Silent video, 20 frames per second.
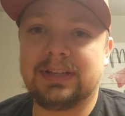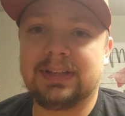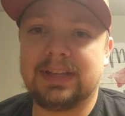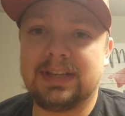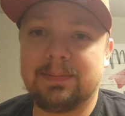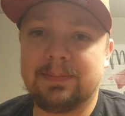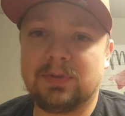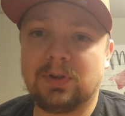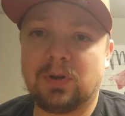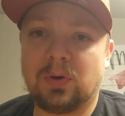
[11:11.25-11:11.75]

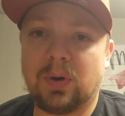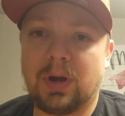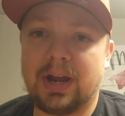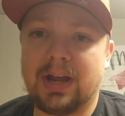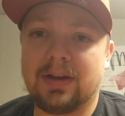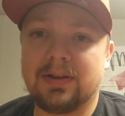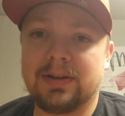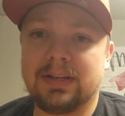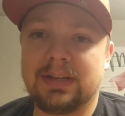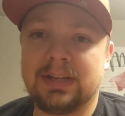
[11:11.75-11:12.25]
Keep the
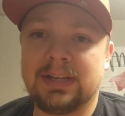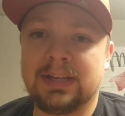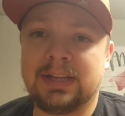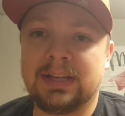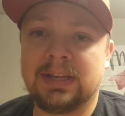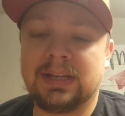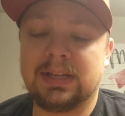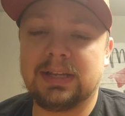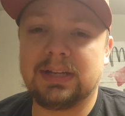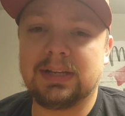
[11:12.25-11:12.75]
crowd in
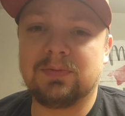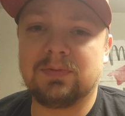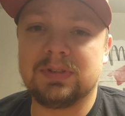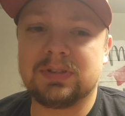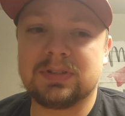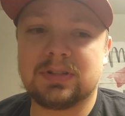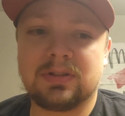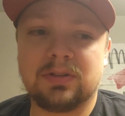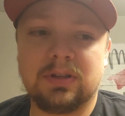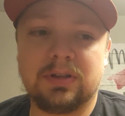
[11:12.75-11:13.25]
it if
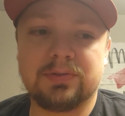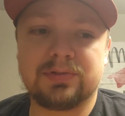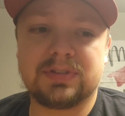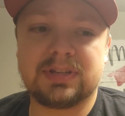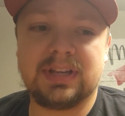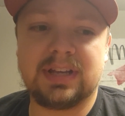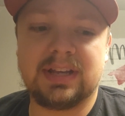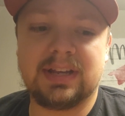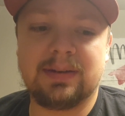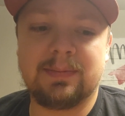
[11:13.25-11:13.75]
it's a close
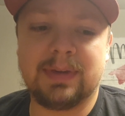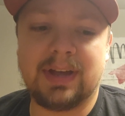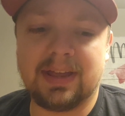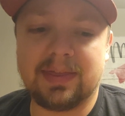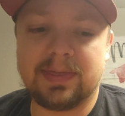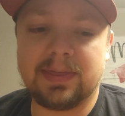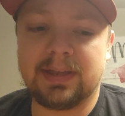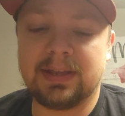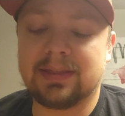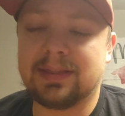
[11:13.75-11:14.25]
game. I
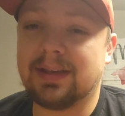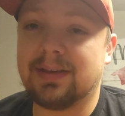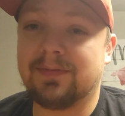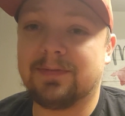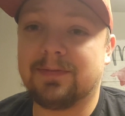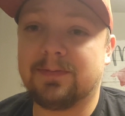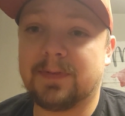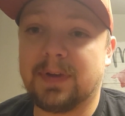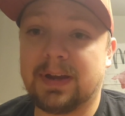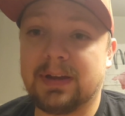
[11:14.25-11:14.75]
think
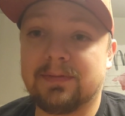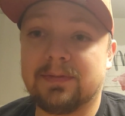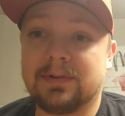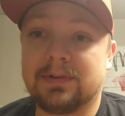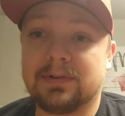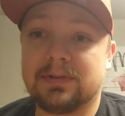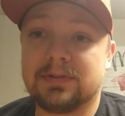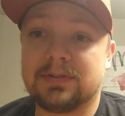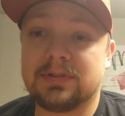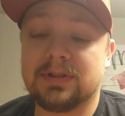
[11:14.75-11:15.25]
that
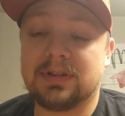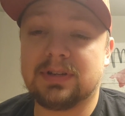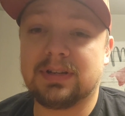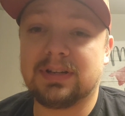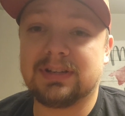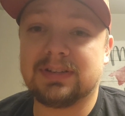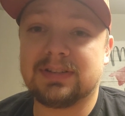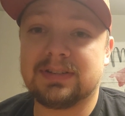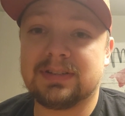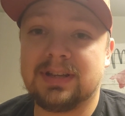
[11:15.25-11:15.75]
favors
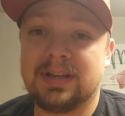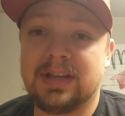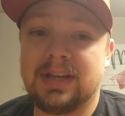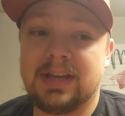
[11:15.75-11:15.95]
us.